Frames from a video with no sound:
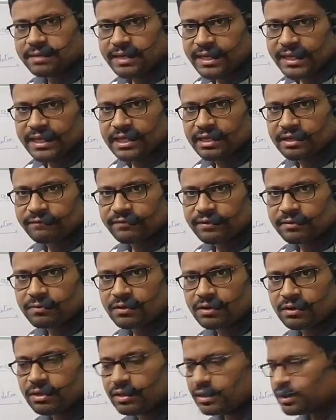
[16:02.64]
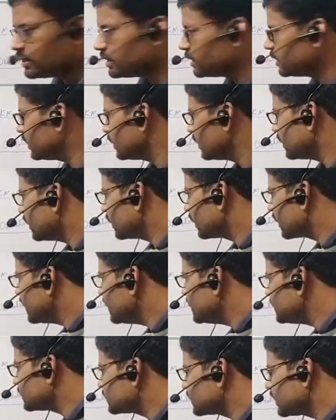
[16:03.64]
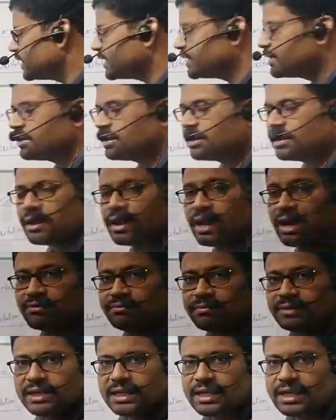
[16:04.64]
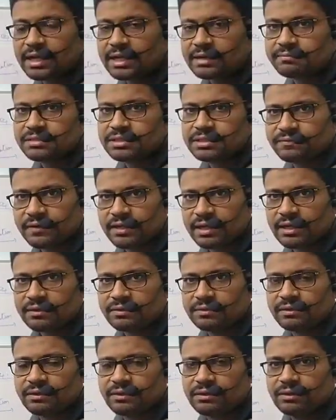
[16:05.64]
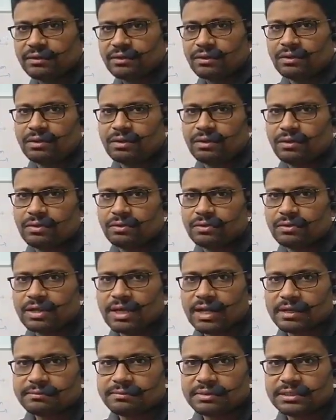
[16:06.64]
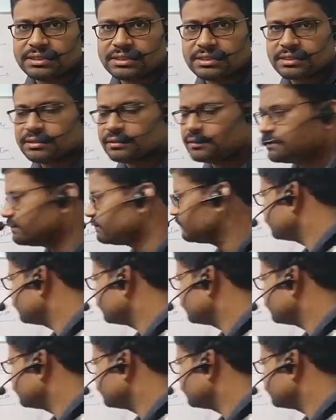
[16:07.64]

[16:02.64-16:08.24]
breaking of the bond, right side, how many carbons we have? 2 carbons.